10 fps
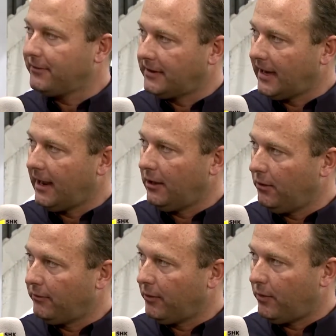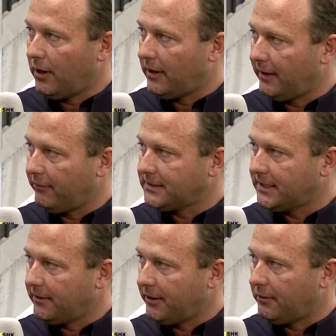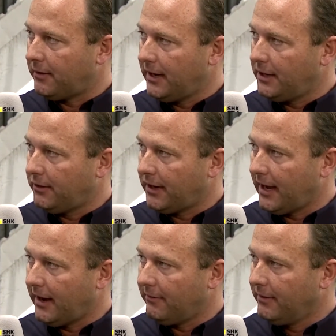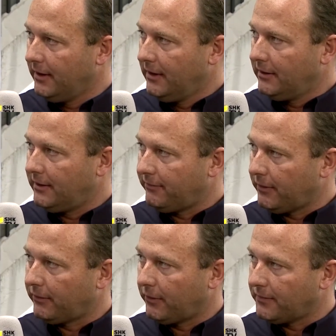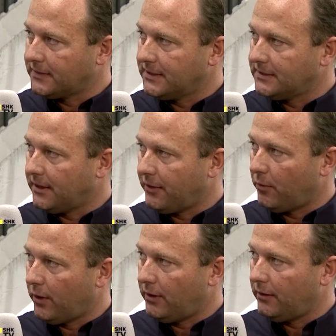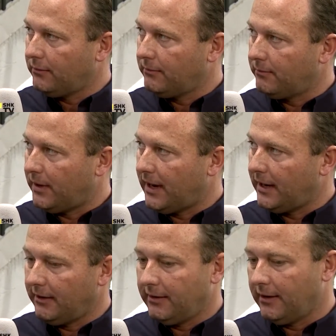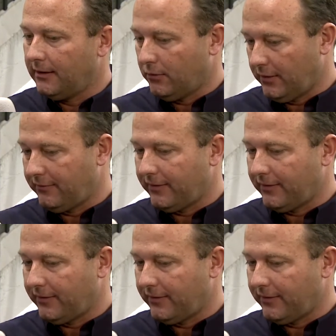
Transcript: to tile over the wall in every scenario, right? You can have different surfaces on the wall behind or in